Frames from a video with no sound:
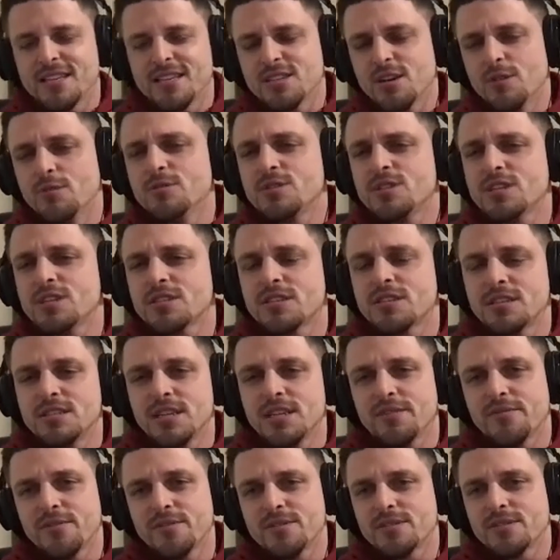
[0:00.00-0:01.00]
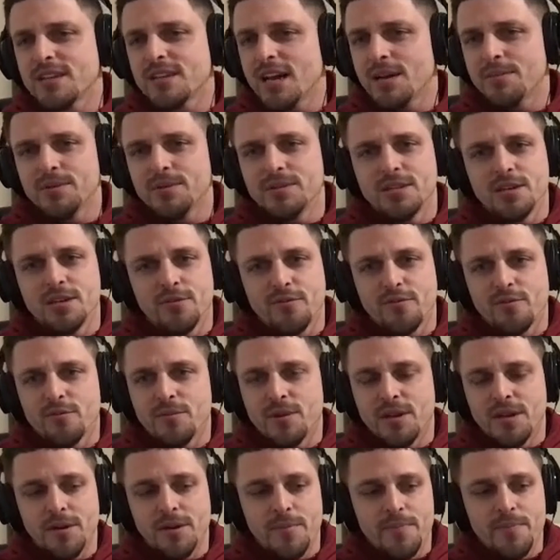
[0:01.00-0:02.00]
So it was just a different type of deal for
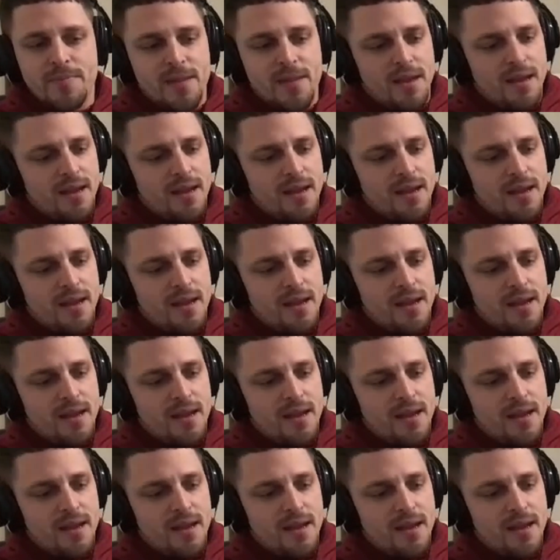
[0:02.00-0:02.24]
me,